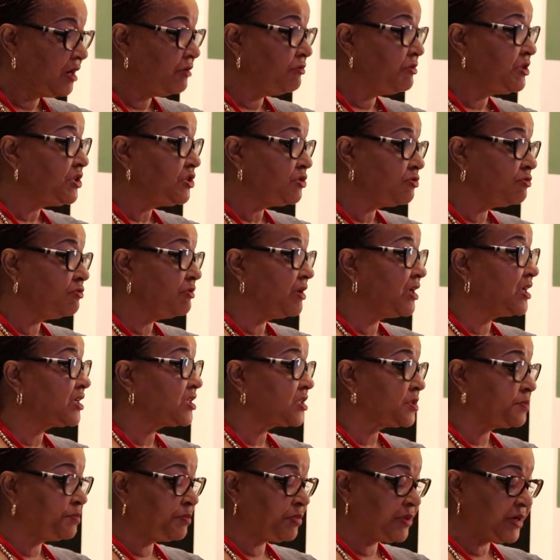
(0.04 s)
wish to
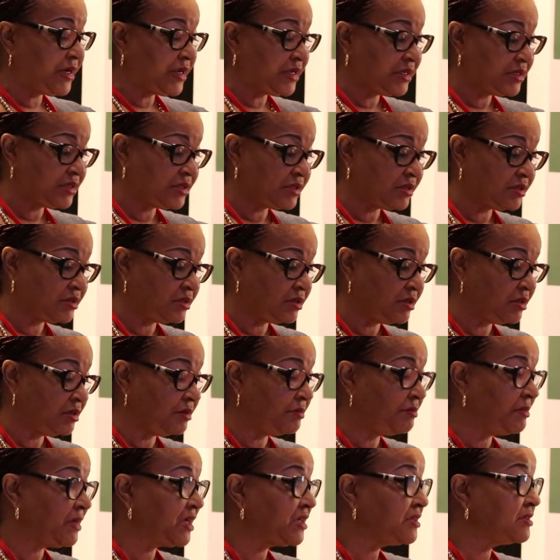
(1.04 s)
express
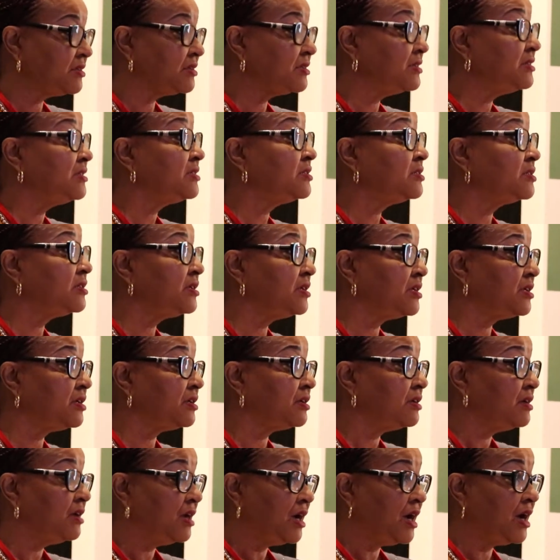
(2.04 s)
my
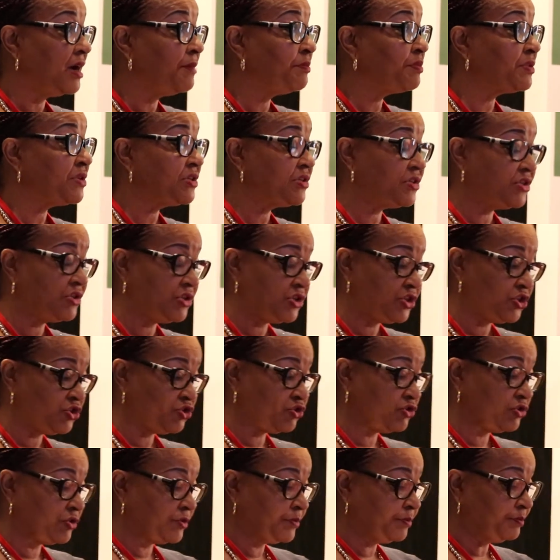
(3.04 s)
sincere
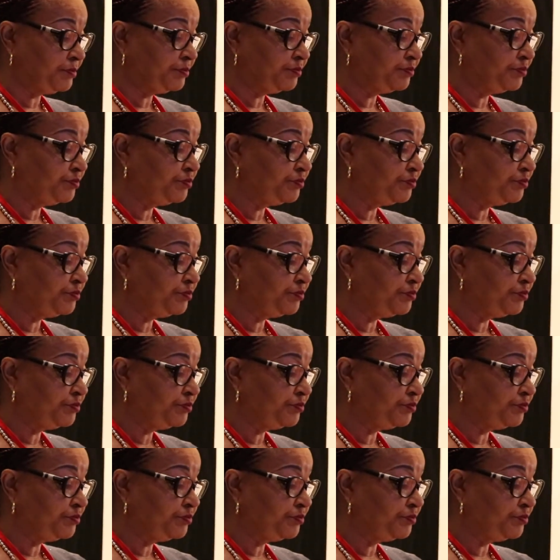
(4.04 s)
appreciation